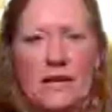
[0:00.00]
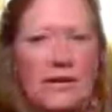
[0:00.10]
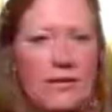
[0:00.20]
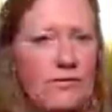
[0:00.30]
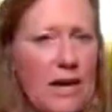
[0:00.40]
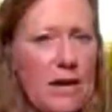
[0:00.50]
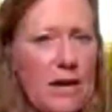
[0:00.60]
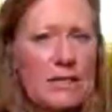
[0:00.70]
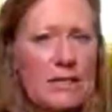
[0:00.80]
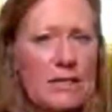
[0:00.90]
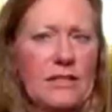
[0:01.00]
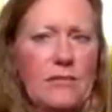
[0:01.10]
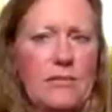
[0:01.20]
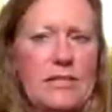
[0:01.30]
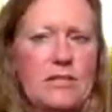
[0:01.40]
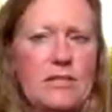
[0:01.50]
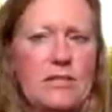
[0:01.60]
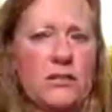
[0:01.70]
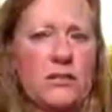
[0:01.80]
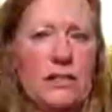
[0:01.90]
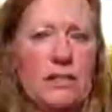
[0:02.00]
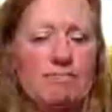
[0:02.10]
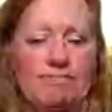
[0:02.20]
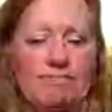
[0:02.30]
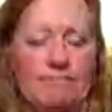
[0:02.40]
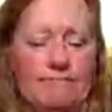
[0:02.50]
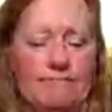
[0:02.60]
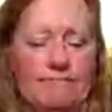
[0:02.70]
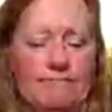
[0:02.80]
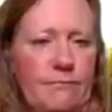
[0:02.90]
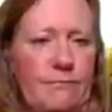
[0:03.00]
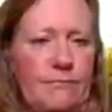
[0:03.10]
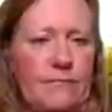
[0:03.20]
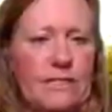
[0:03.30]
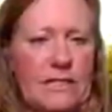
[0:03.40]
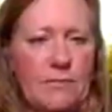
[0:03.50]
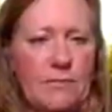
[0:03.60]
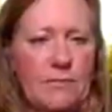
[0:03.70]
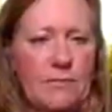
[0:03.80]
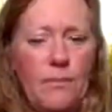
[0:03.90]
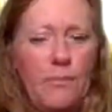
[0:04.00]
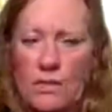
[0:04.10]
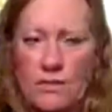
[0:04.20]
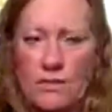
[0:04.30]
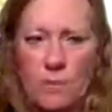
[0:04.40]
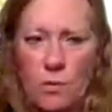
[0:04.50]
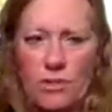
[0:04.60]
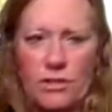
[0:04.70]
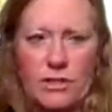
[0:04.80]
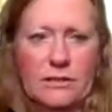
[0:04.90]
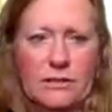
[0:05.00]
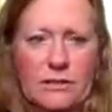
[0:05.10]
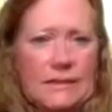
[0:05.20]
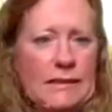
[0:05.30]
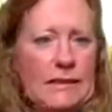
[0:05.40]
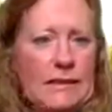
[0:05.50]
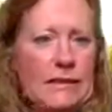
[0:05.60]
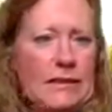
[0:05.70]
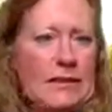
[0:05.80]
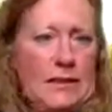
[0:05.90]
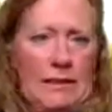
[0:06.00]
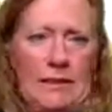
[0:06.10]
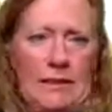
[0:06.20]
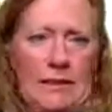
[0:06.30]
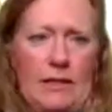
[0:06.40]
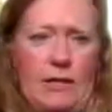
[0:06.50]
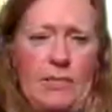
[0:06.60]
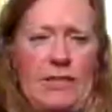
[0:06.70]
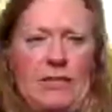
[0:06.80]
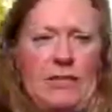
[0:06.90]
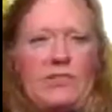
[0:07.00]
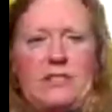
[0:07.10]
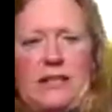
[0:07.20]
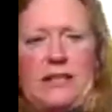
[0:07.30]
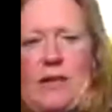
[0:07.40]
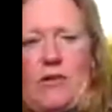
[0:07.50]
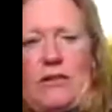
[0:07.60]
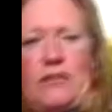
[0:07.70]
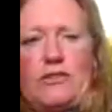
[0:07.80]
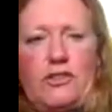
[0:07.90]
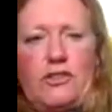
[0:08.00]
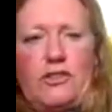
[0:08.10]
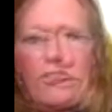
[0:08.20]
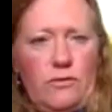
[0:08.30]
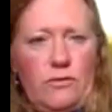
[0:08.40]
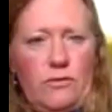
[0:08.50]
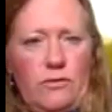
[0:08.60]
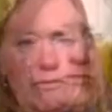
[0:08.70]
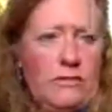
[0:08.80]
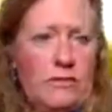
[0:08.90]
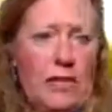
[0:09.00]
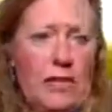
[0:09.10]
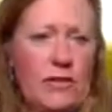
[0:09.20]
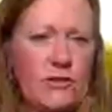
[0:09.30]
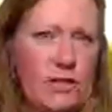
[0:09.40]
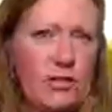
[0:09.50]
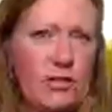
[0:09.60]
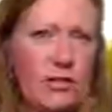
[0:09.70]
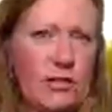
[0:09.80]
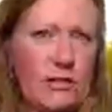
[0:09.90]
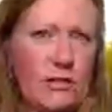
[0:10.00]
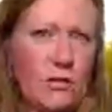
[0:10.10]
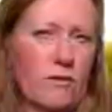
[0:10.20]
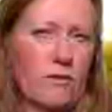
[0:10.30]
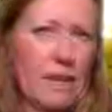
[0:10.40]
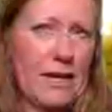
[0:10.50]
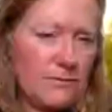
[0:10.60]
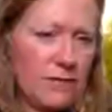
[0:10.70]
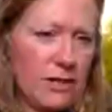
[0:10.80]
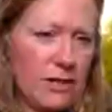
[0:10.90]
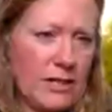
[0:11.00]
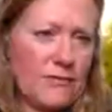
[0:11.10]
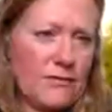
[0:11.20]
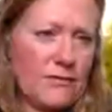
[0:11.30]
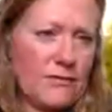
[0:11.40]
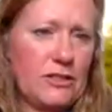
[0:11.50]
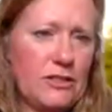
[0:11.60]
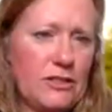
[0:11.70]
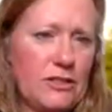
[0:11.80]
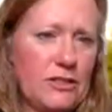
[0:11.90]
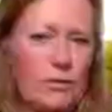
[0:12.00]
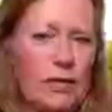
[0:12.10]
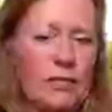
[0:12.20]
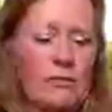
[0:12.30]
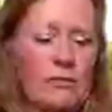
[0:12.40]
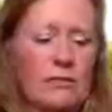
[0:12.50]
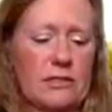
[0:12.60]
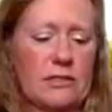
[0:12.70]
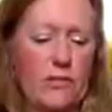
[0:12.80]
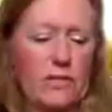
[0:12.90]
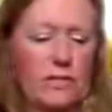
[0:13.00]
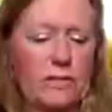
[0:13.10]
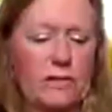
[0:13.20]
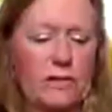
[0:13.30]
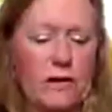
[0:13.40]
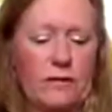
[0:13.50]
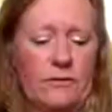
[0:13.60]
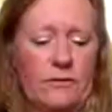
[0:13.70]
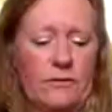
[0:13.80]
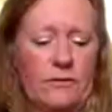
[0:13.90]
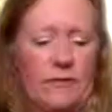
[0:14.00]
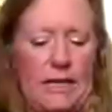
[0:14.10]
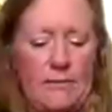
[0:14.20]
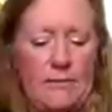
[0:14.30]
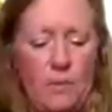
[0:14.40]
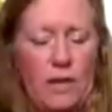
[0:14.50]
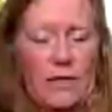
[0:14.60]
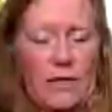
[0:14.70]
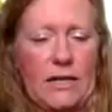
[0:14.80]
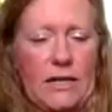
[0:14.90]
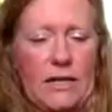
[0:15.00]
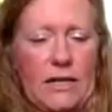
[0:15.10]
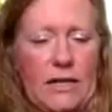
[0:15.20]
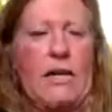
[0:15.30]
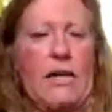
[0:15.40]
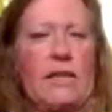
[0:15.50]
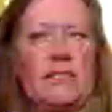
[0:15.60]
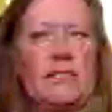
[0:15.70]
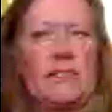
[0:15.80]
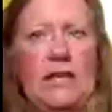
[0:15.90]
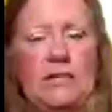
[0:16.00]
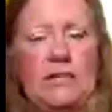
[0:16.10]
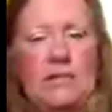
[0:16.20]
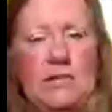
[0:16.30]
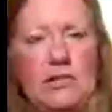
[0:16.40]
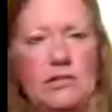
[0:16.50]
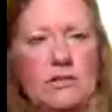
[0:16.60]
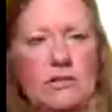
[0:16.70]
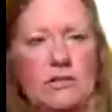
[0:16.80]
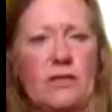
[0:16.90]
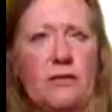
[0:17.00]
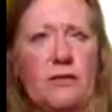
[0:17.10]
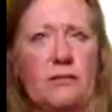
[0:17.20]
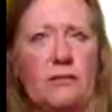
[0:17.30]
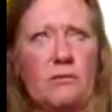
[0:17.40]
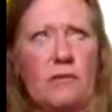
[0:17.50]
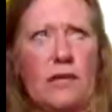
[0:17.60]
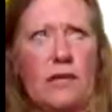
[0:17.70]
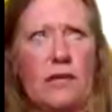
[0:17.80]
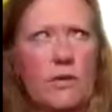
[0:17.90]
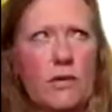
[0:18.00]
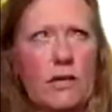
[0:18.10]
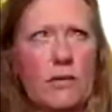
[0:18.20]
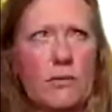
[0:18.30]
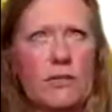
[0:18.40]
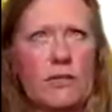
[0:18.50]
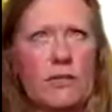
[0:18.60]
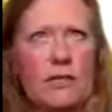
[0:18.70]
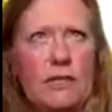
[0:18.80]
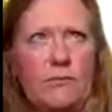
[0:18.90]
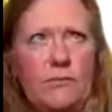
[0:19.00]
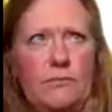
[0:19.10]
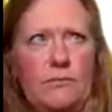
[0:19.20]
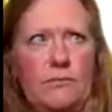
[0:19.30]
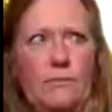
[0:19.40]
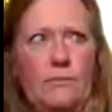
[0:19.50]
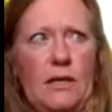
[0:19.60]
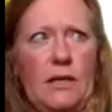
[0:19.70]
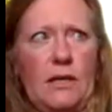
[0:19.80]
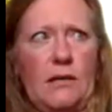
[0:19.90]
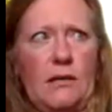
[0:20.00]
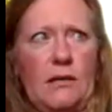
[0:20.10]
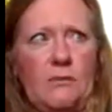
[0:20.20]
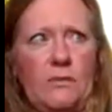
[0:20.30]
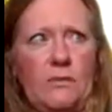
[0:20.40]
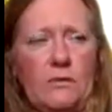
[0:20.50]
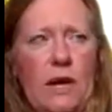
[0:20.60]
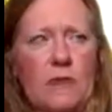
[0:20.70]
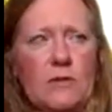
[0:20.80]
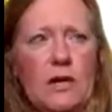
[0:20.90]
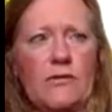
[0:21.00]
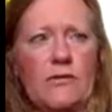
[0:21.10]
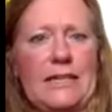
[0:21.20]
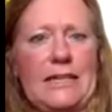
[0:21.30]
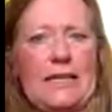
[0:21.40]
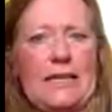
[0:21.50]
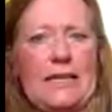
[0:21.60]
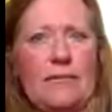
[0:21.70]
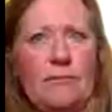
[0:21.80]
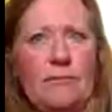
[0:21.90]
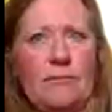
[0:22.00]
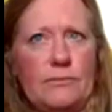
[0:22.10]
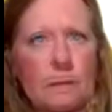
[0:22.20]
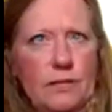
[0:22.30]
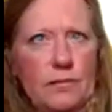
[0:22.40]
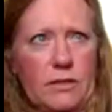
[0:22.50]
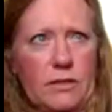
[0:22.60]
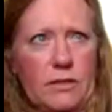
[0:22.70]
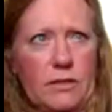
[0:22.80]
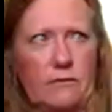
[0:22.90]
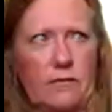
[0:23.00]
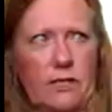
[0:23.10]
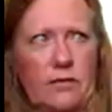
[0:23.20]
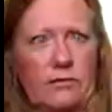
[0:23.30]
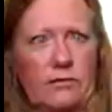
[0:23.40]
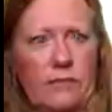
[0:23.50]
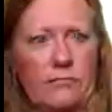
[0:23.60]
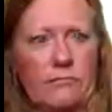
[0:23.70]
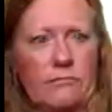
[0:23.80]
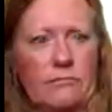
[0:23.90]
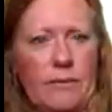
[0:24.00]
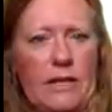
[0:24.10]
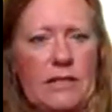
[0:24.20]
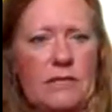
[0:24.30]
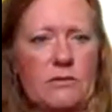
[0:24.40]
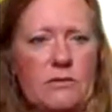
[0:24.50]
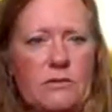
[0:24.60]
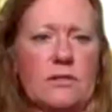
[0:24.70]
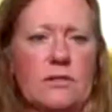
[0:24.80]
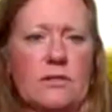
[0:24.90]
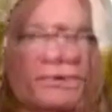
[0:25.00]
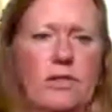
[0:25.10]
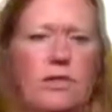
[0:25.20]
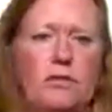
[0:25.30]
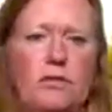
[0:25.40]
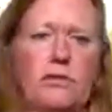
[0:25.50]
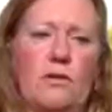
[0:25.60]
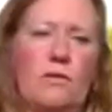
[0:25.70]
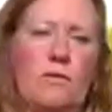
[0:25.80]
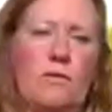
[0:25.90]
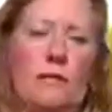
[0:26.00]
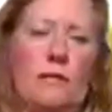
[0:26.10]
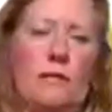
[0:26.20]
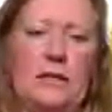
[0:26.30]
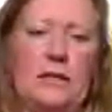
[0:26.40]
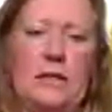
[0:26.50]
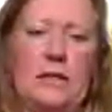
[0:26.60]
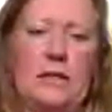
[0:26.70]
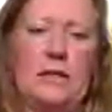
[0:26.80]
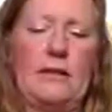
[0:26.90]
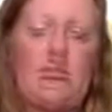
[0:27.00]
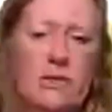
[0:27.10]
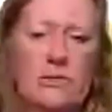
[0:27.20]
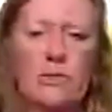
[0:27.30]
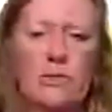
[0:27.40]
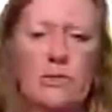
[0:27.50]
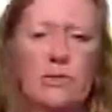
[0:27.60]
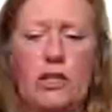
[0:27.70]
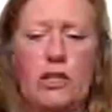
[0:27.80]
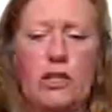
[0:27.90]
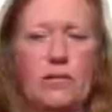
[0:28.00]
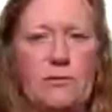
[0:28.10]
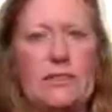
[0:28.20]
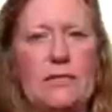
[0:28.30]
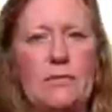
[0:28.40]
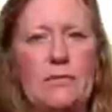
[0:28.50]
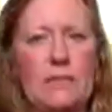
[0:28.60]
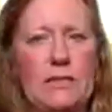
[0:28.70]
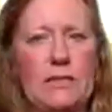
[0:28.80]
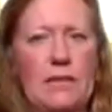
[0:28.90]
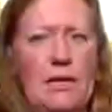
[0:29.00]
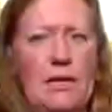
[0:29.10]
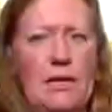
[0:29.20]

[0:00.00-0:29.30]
got 5 minutes left. I think I might just skip most of this portion, because basically it's just that MRLs do vary from country to country, or they might vary. If they do, it is the responsibility of the importing country to meet the expectations of the exporting company to meet the requirements of the importing country. Yeah, that's how it goes. So, and they are different, or they could be different, but they might be the same.